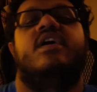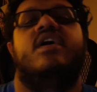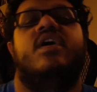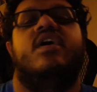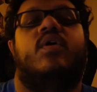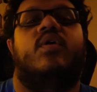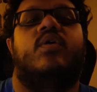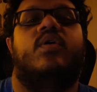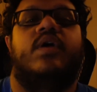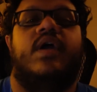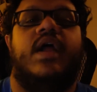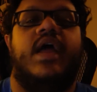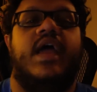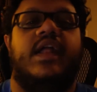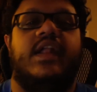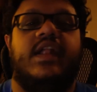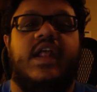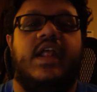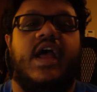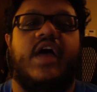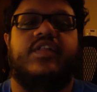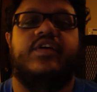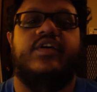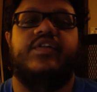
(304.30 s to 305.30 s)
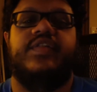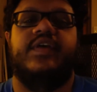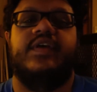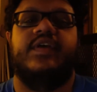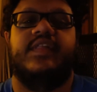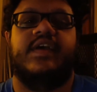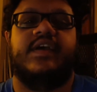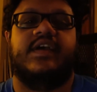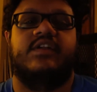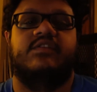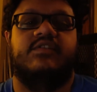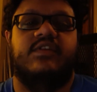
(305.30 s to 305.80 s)
or any other thing
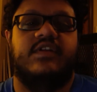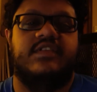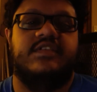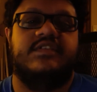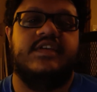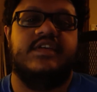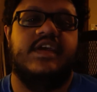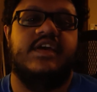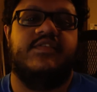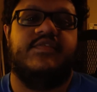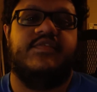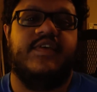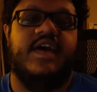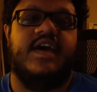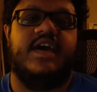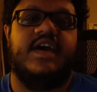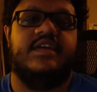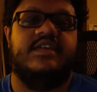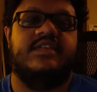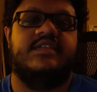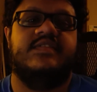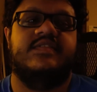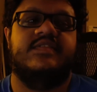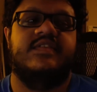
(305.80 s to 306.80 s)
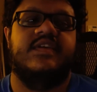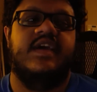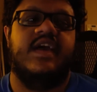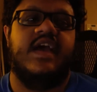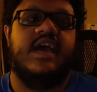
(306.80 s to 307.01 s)
that can run ZFS